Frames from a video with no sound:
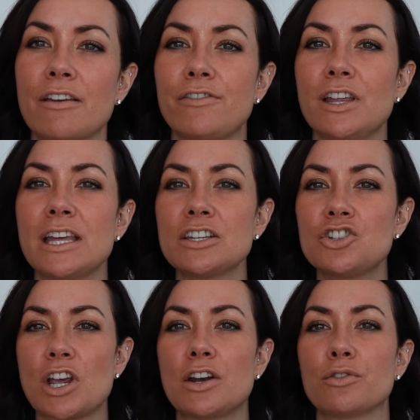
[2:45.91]
I feel like the
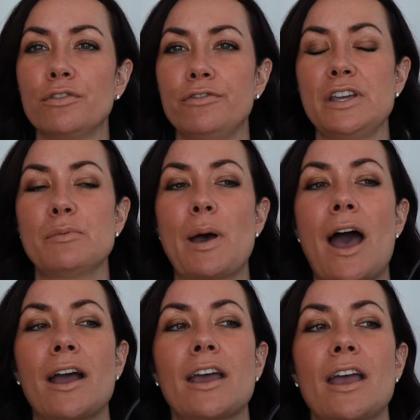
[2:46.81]
general
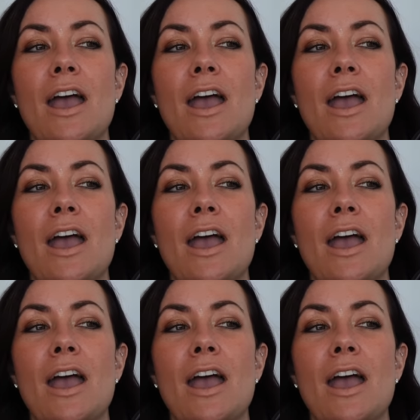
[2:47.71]
feedback